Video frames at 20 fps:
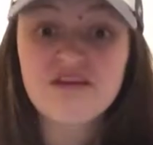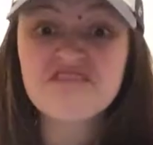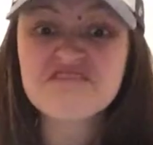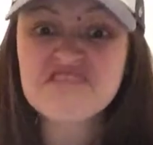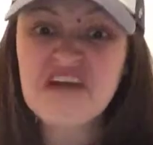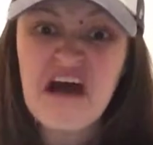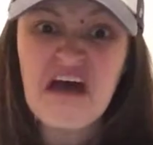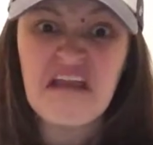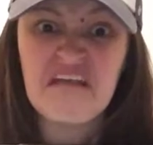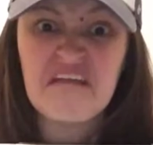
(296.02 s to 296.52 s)
You're
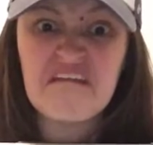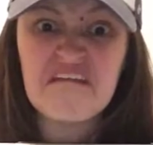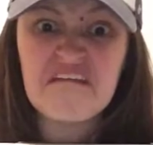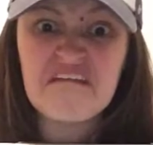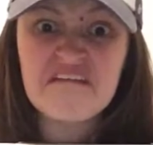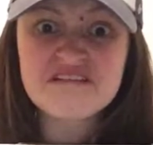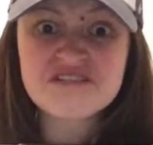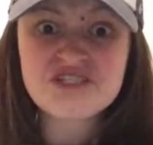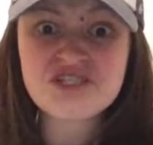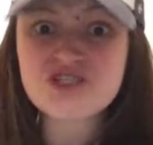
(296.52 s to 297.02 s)
done.
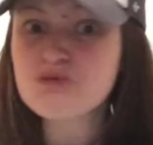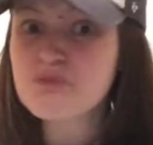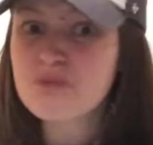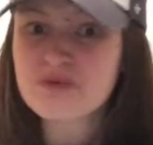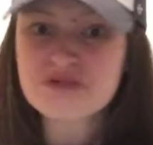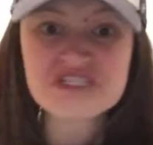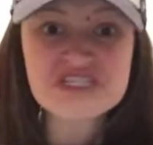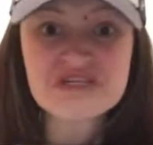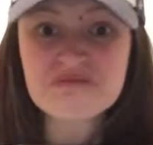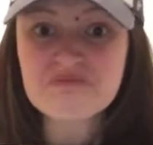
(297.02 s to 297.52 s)

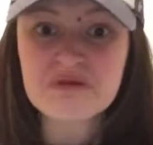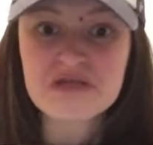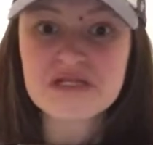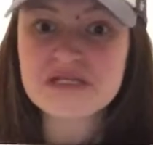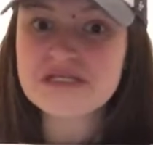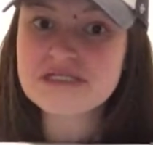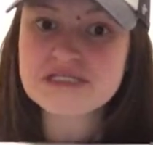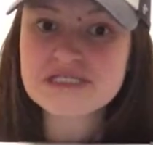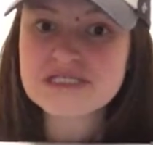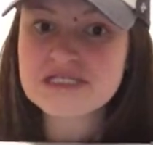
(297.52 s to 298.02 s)
Super
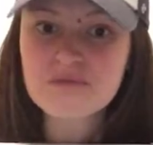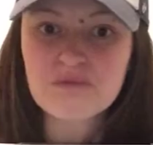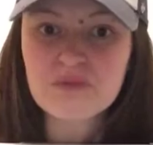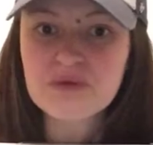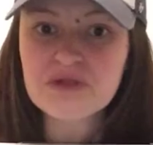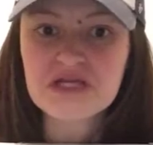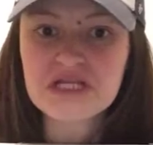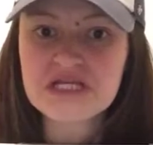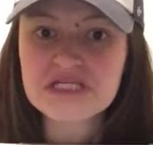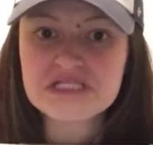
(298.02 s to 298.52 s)

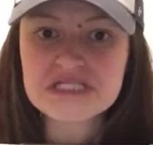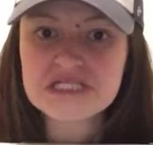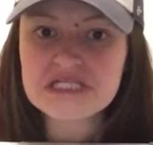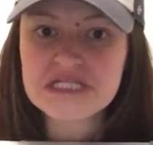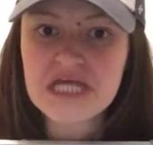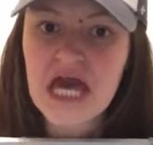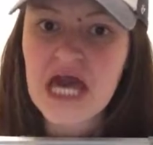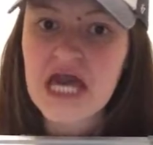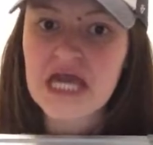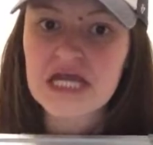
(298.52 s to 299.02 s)
simple and easy
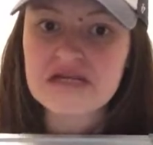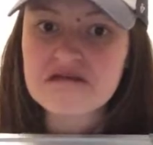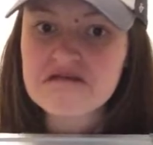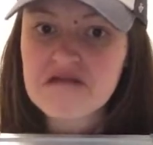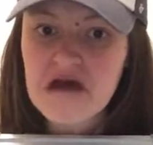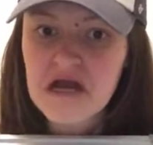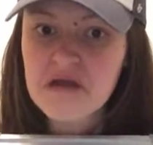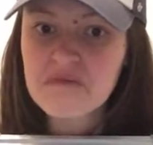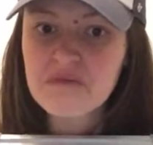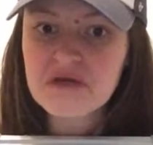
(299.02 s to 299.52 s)
day.
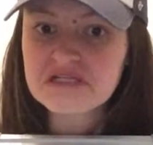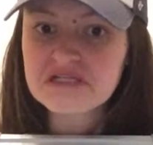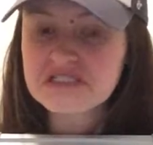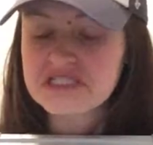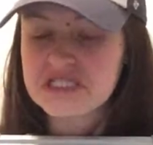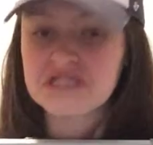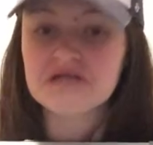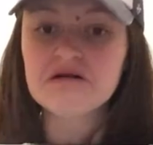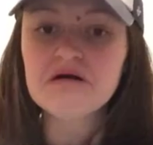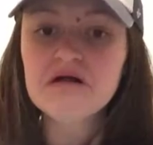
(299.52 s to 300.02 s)
Not a big
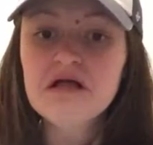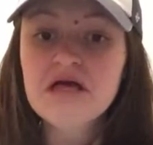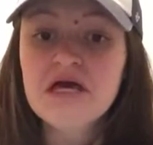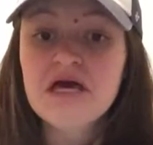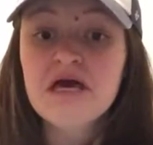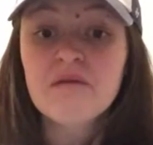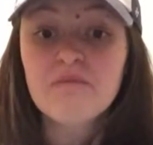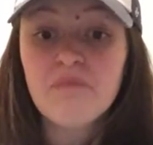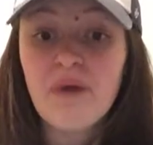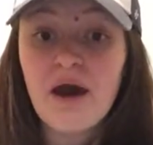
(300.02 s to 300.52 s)
deal.
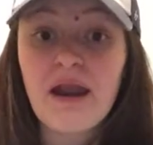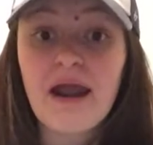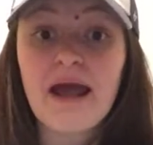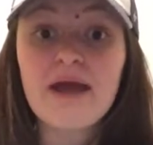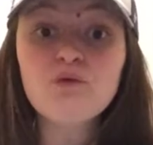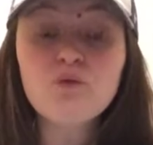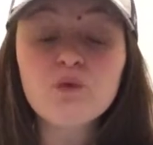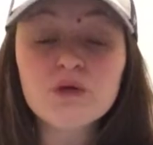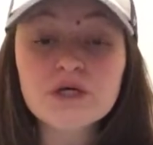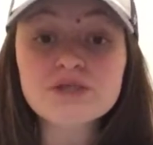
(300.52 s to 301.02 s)
But I
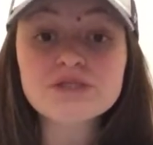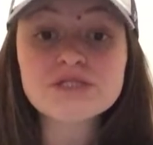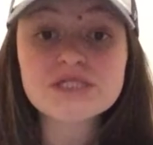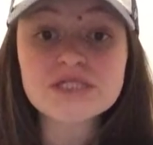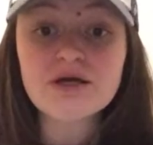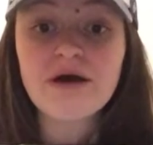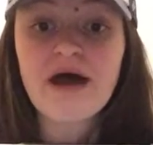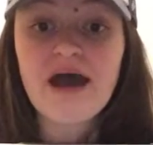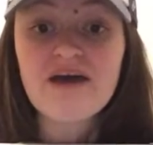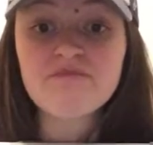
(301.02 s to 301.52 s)
will
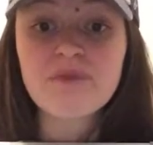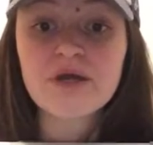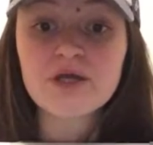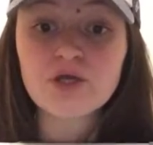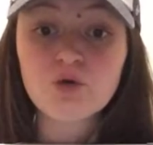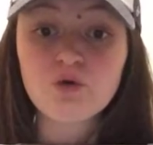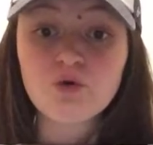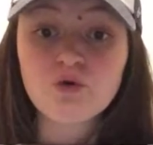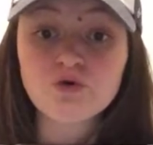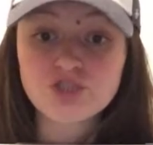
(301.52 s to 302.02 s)
still have my
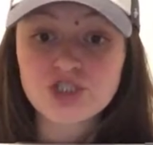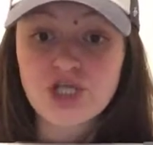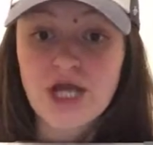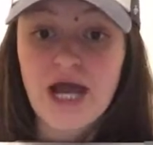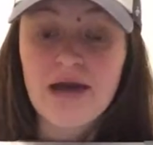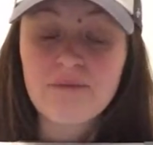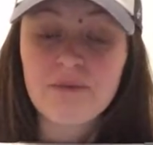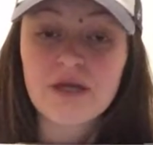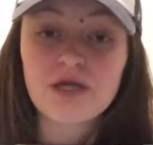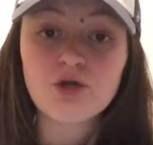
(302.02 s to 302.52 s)
Google
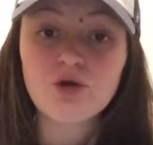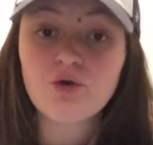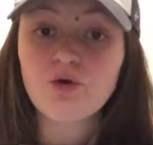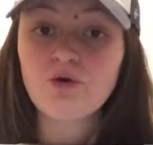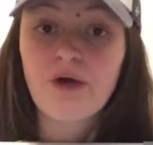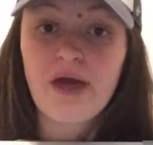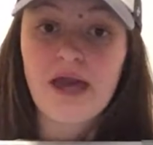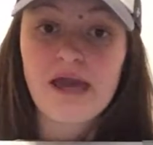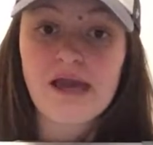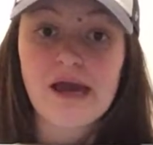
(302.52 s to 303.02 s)
chat, my
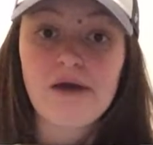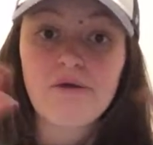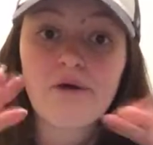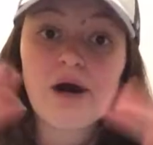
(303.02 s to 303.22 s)
Google Hangout